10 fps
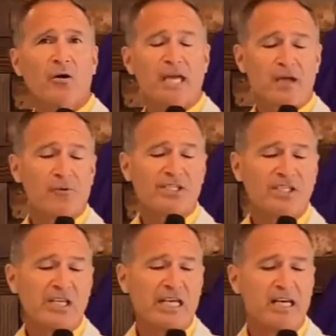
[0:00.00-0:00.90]
he
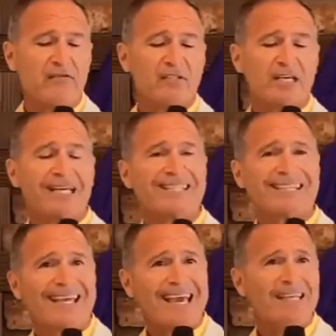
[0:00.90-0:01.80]
receives his
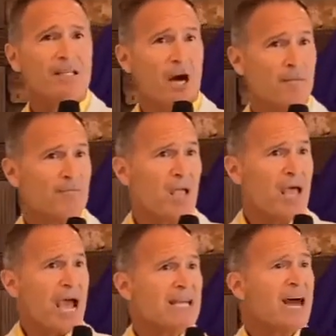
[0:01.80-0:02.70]
kingdom.
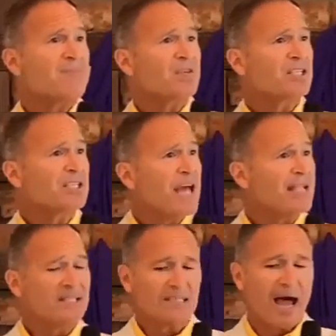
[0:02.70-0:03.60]
And at the
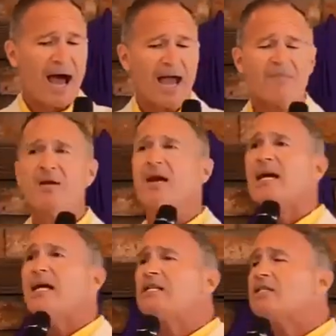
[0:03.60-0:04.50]
set time,
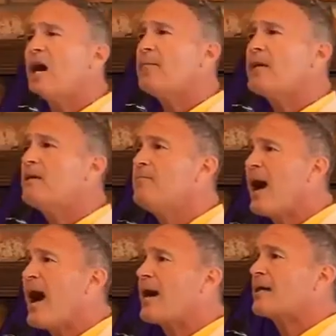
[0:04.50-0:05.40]
he's coming
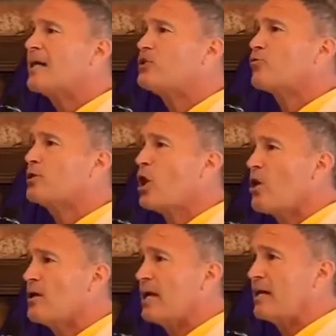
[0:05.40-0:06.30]
back. He's
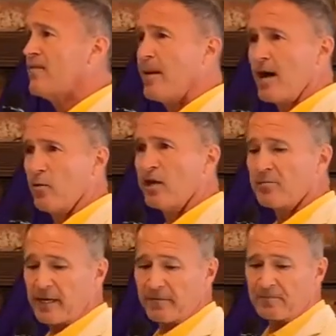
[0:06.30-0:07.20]
returning. Everybody with
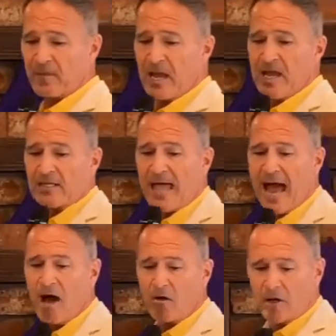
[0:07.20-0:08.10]
me?
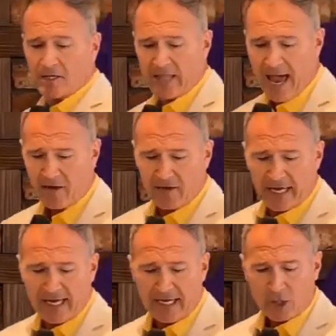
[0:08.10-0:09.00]
Now, now
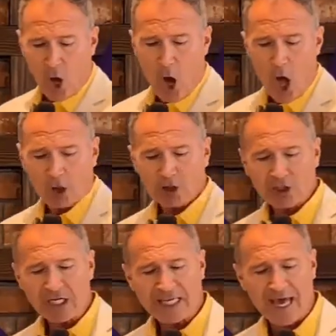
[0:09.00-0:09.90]
he calls
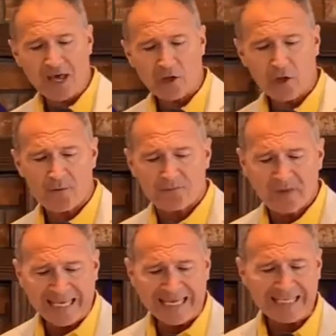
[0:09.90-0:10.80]
together
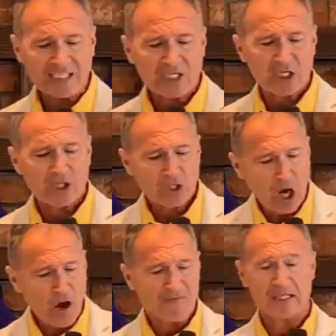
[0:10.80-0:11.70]
his
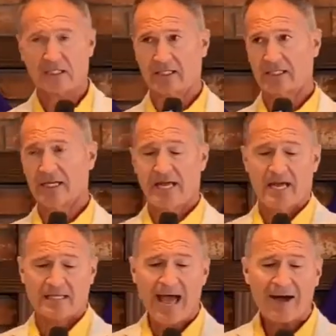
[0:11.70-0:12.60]
servants.
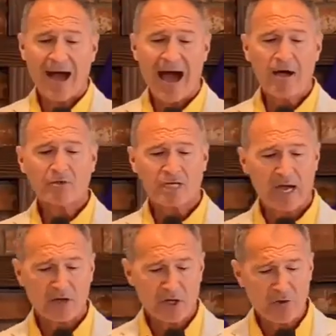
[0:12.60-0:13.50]
Now, I'll
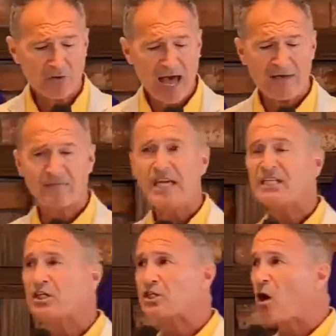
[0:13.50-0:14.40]
tell you that these
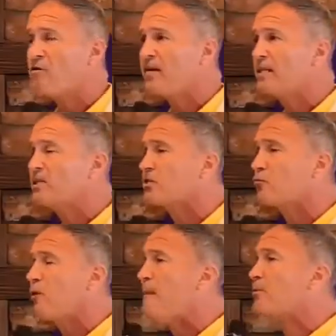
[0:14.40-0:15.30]
servants
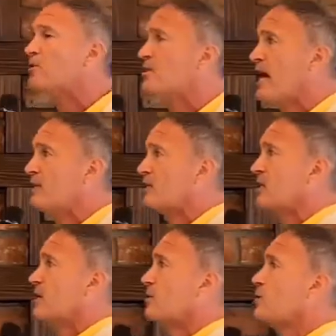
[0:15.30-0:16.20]
represents the